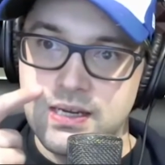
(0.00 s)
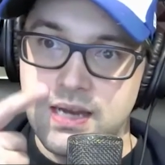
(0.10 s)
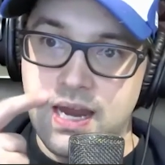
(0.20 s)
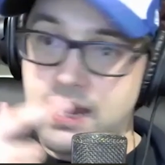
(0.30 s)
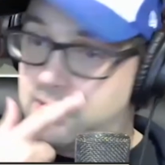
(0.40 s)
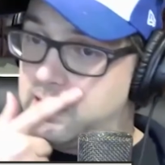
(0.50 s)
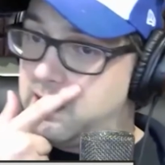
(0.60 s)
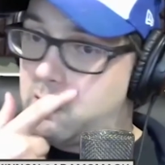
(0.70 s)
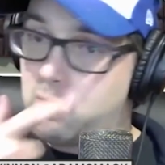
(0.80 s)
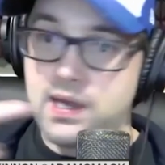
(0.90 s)
And you
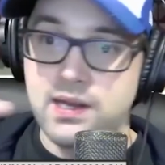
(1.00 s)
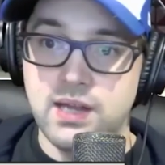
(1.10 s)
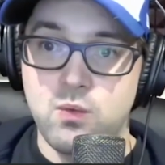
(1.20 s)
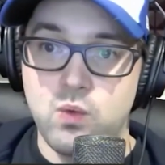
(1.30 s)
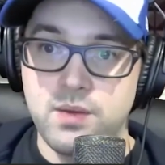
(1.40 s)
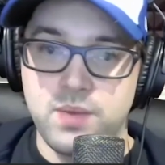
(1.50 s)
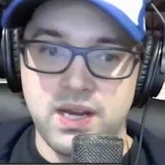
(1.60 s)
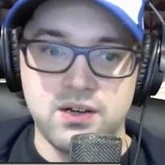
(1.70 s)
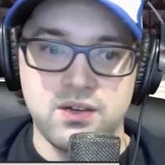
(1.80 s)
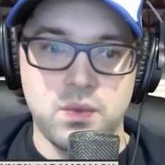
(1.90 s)
know what? Like, what
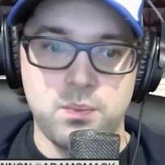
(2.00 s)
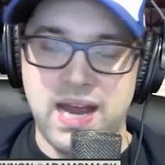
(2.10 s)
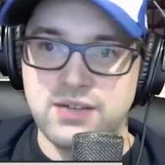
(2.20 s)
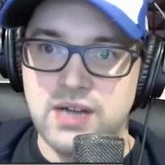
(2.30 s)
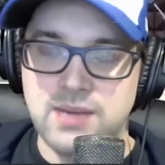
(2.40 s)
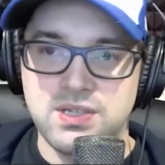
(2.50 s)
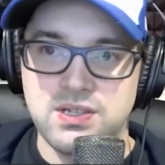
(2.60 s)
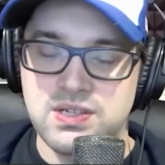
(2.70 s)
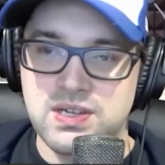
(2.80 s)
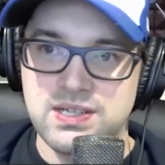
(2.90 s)
better of a backdrop to
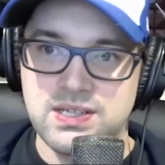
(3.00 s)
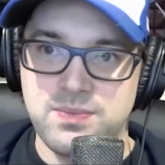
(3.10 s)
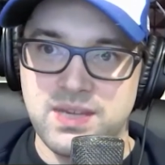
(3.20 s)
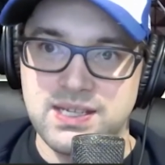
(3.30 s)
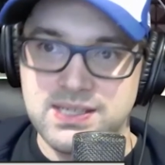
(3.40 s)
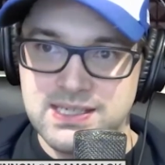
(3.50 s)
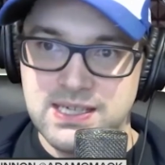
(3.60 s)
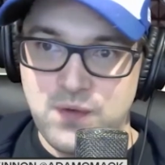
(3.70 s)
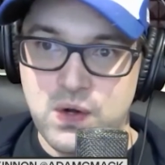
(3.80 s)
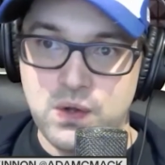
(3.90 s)
discuss something as
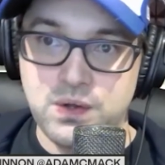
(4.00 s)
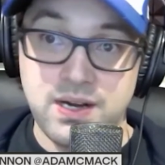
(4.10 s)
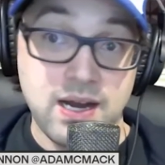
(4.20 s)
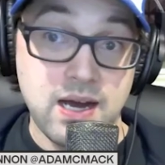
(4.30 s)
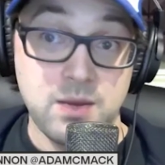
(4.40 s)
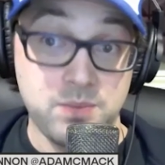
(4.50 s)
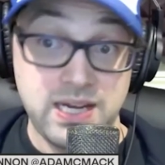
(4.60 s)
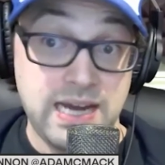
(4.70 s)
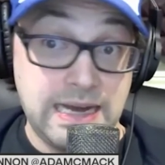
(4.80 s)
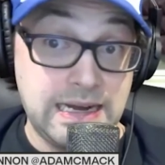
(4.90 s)
difficult and
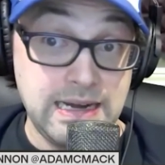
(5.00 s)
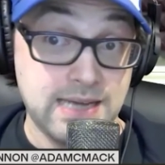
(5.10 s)
complicated